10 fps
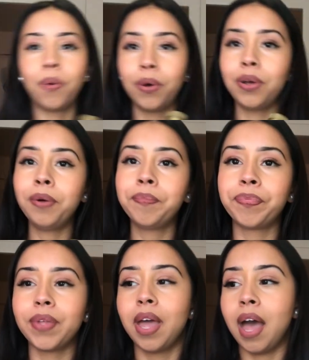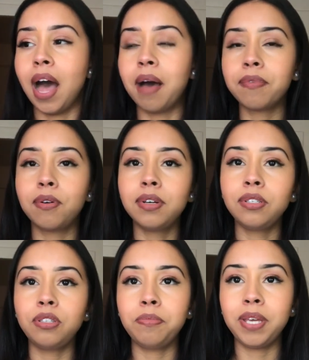Oil, I'm
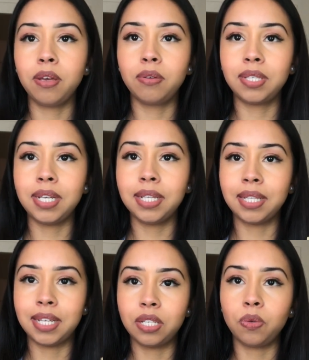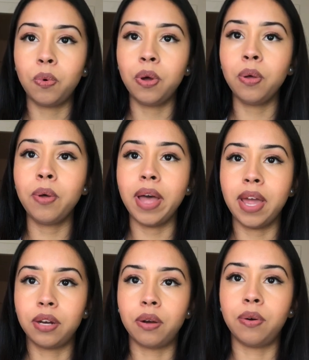going to be using this oil
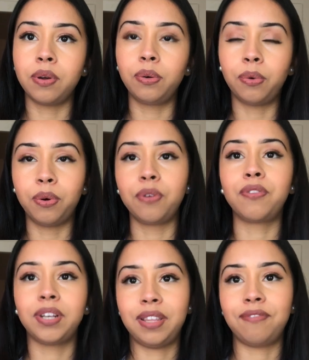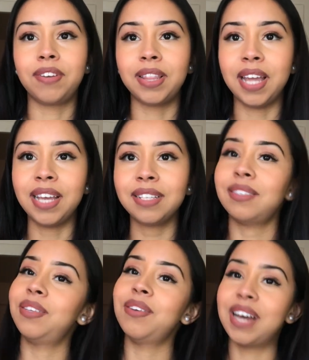and coconut oil for different
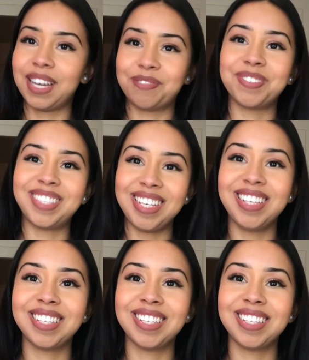things. You guys will see.